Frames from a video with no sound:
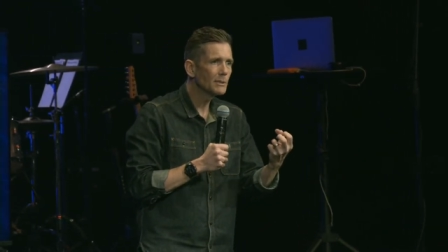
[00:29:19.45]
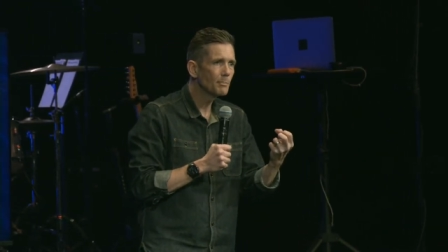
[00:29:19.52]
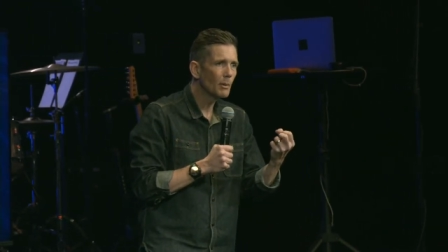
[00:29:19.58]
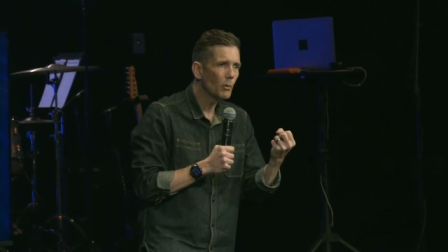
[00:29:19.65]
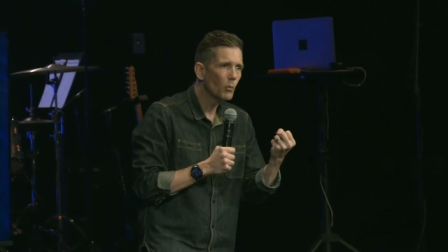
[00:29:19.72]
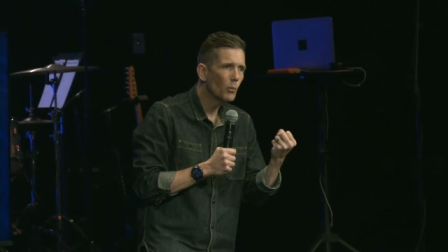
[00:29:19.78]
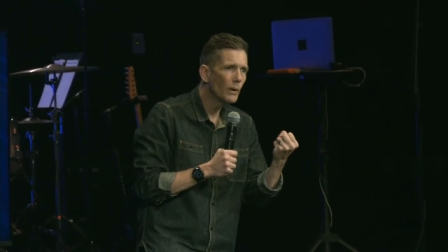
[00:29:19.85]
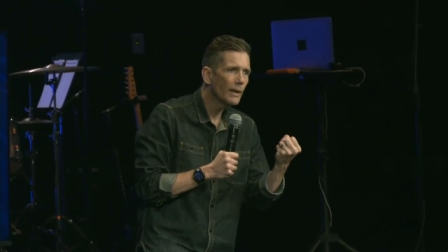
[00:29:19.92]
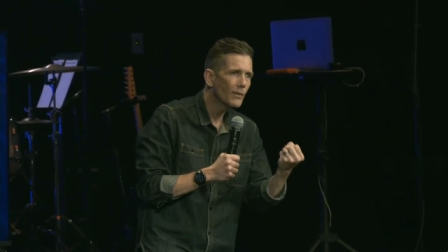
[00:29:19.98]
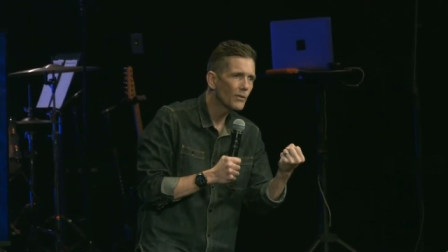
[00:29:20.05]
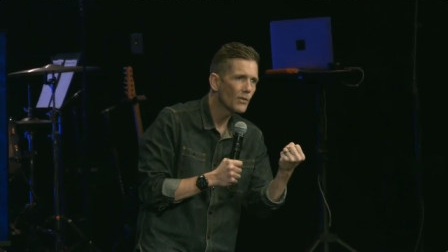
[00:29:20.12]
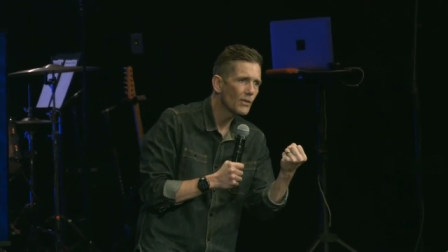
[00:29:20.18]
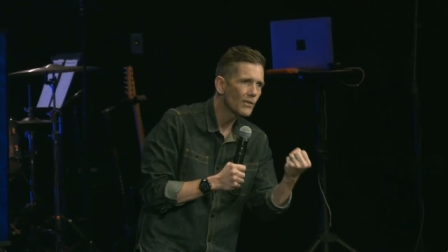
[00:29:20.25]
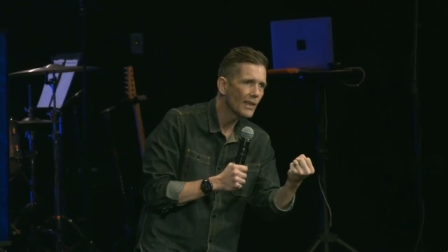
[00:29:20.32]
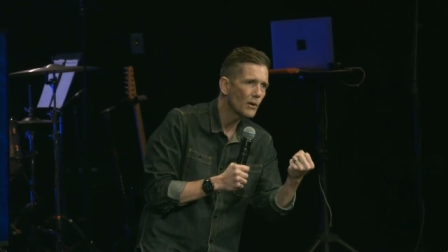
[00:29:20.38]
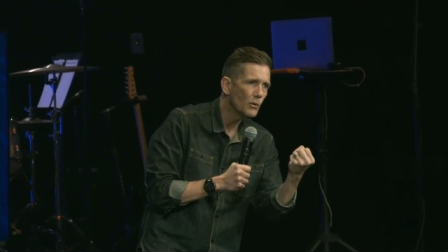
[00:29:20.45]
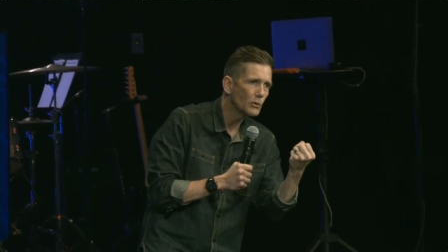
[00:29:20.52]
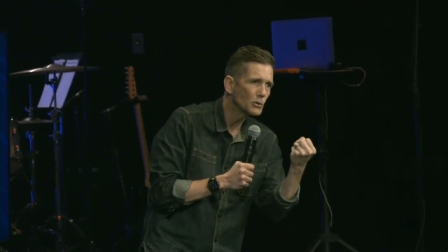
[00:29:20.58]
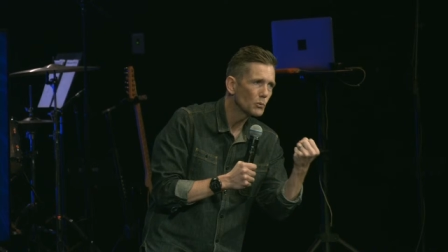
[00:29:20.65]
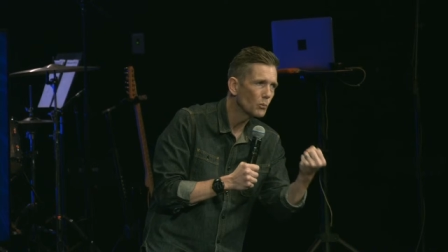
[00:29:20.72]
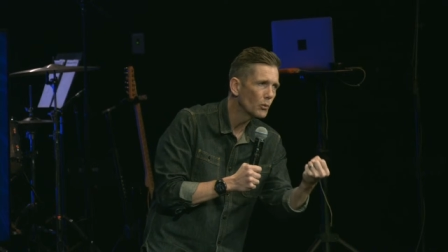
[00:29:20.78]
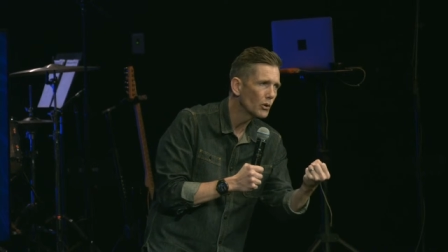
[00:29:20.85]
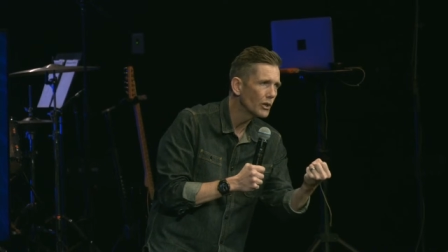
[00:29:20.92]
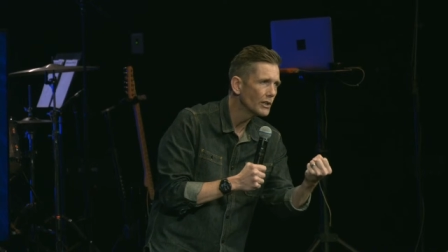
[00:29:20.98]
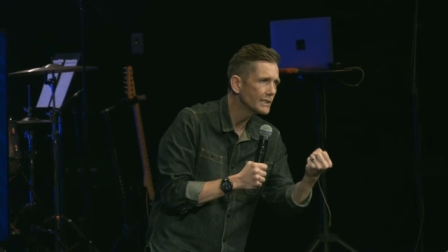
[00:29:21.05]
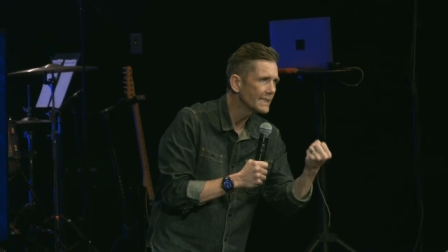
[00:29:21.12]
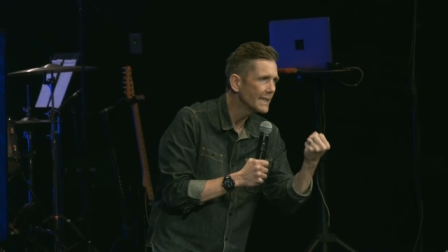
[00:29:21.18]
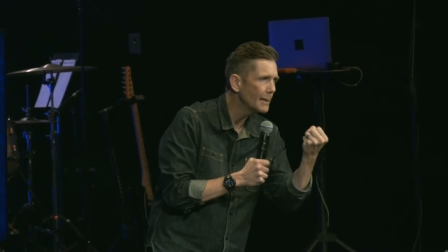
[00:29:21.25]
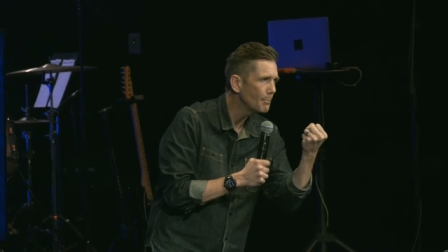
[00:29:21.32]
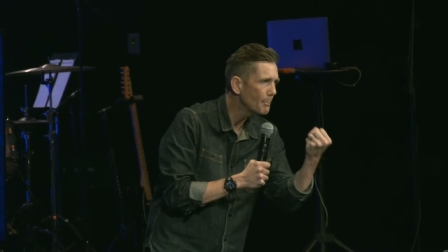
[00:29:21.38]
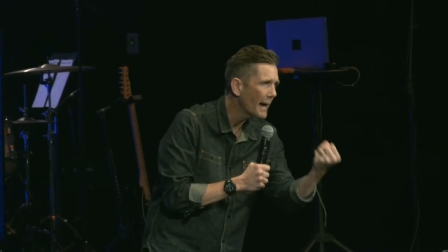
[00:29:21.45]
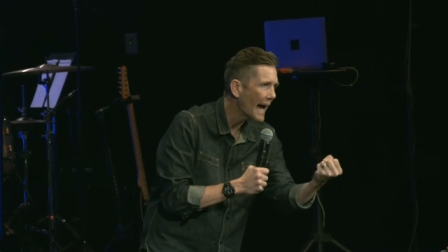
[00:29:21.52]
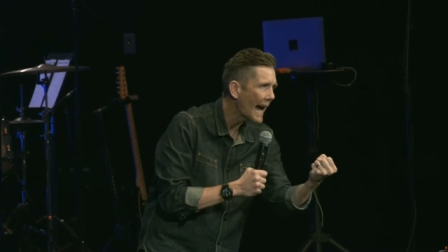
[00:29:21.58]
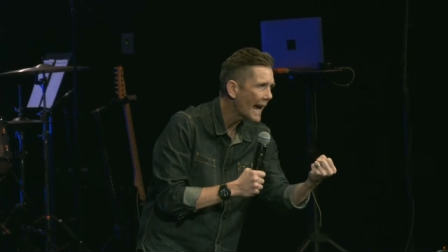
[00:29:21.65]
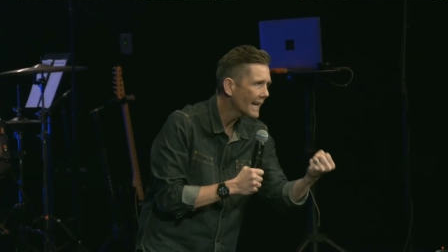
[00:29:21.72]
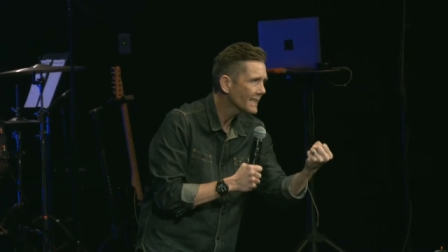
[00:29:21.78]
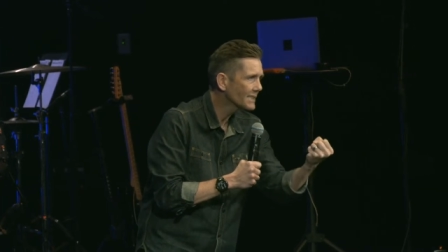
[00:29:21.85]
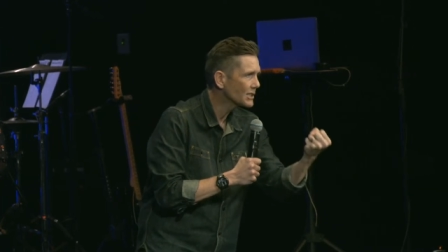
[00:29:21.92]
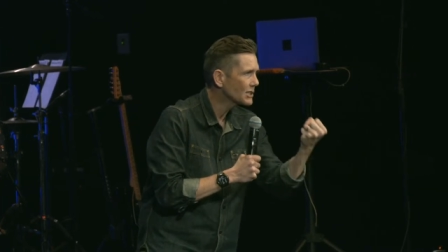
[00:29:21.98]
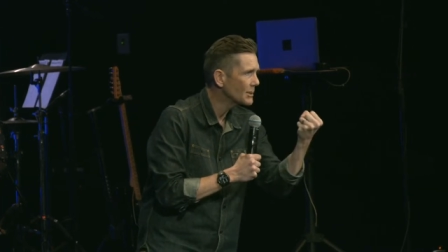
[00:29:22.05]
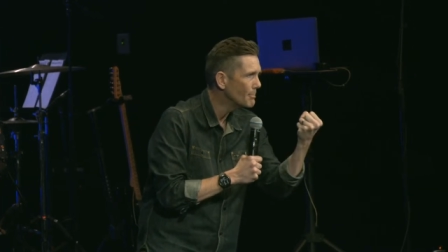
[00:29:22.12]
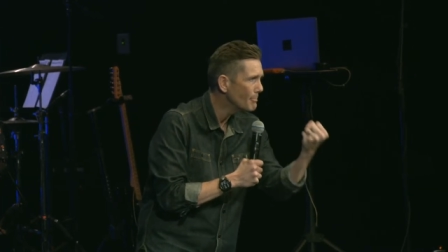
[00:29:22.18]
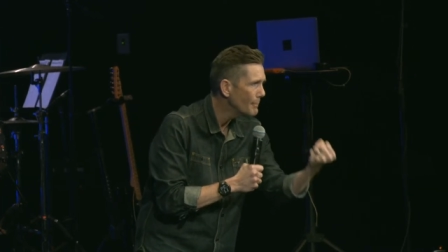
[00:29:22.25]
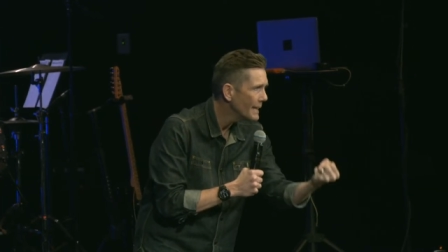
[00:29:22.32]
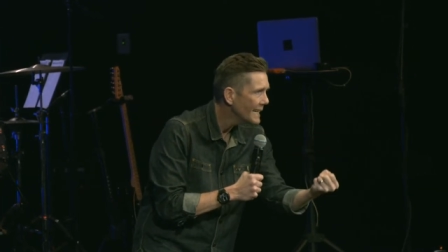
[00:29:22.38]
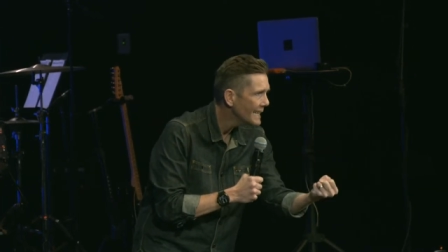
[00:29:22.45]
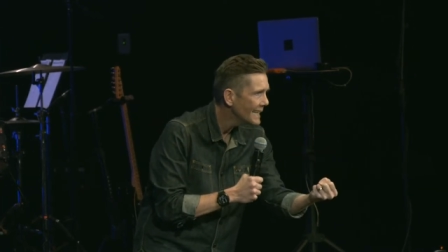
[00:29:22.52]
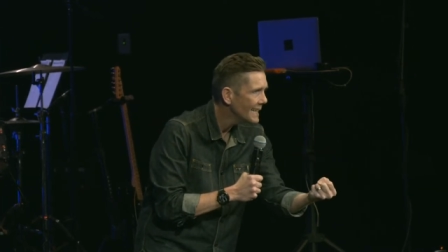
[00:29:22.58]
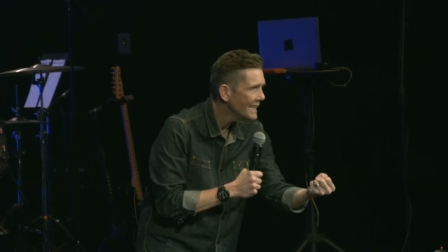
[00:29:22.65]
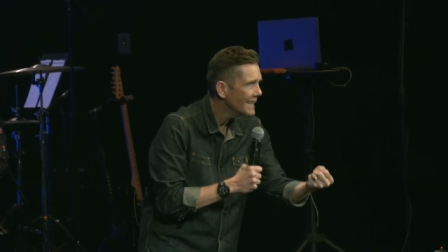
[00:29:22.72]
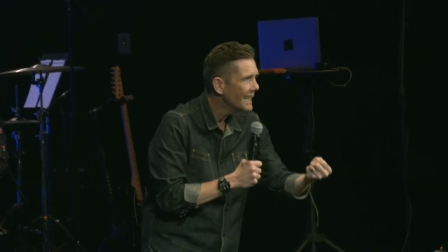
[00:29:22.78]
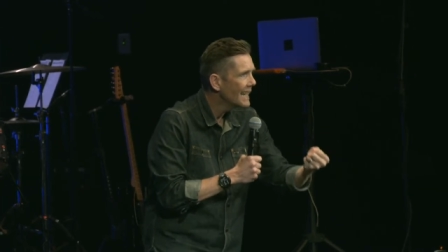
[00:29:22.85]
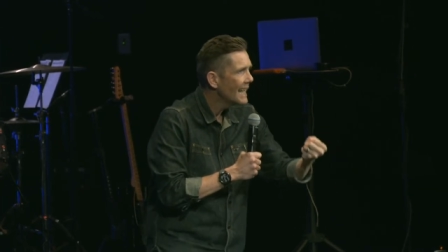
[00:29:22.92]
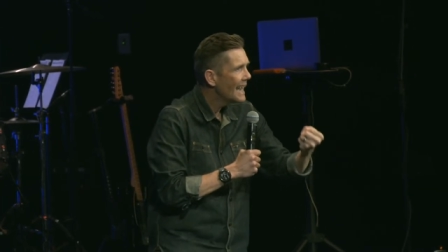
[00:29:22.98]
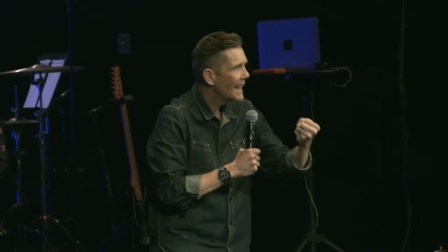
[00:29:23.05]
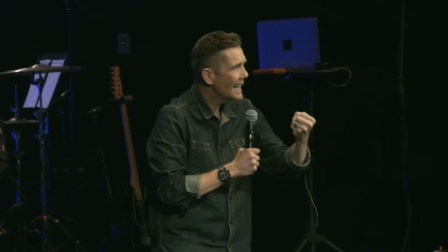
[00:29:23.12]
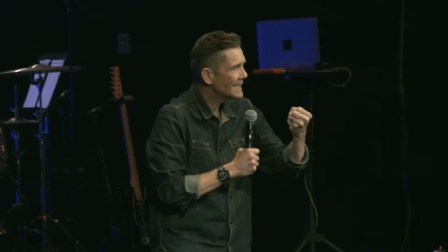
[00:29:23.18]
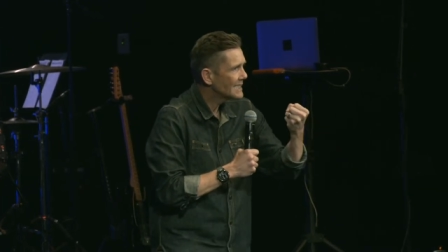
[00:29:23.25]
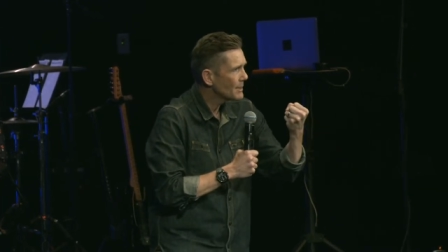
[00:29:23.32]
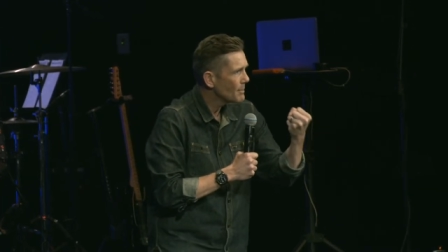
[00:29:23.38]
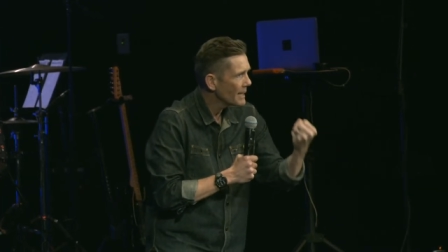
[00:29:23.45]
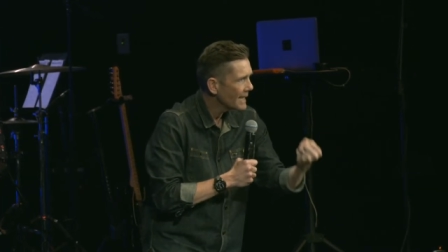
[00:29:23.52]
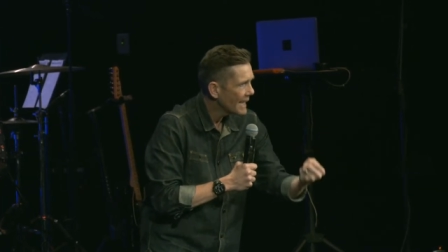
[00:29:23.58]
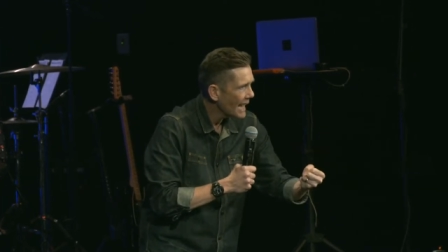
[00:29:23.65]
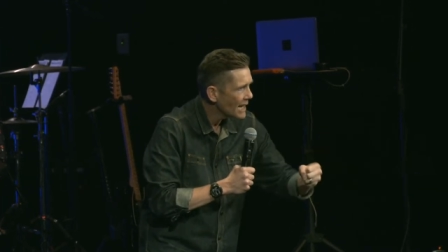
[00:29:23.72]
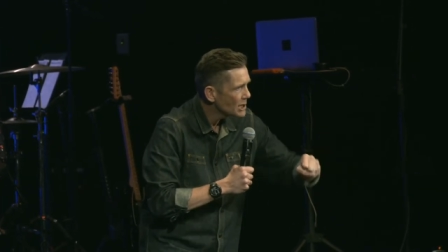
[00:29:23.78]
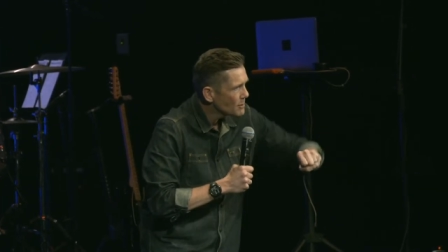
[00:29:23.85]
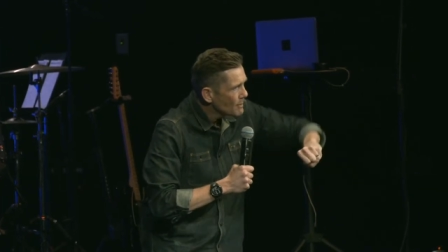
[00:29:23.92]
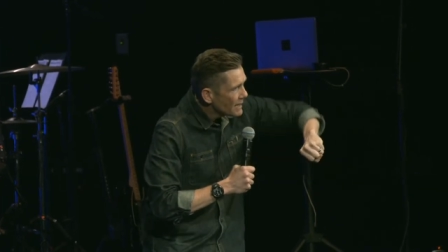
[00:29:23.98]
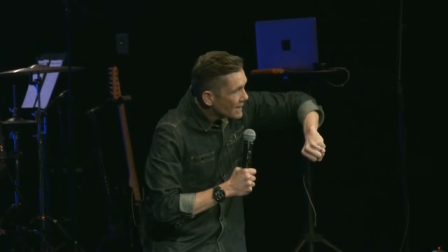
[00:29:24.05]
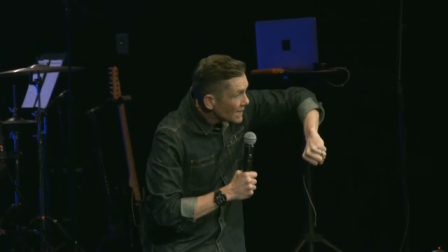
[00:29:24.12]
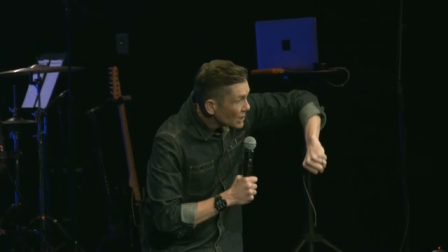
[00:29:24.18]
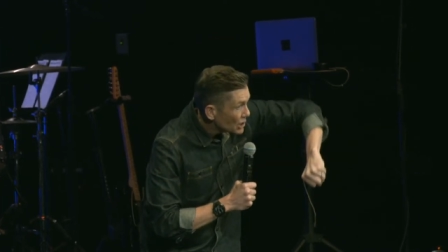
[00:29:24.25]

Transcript: but with those words, he packs some meaning and some engagement that